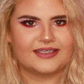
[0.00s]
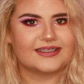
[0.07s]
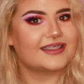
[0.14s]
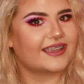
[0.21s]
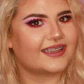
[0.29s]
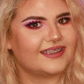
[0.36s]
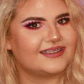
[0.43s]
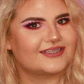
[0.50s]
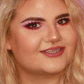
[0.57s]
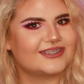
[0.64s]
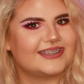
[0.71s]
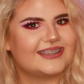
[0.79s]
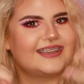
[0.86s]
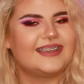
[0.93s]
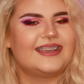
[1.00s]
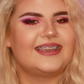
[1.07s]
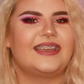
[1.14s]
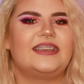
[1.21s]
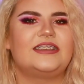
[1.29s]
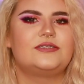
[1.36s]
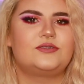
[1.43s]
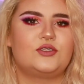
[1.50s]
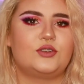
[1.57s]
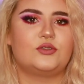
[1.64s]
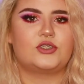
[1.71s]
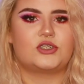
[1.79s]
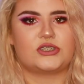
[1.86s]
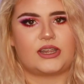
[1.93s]
second entry is
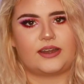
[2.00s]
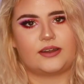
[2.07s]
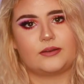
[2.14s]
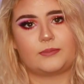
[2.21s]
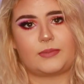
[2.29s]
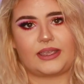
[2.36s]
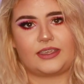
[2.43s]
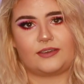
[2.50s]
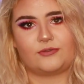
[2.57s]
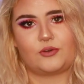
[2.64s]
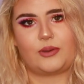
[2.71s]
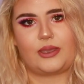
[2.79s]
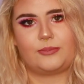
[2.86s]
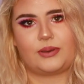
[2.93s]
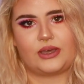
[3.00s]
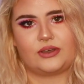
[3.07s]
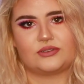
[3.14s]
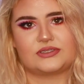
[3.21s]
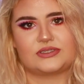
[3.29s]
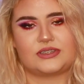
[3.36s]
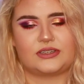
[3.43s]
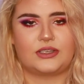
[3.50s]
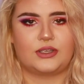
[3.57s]
to share my giveaway post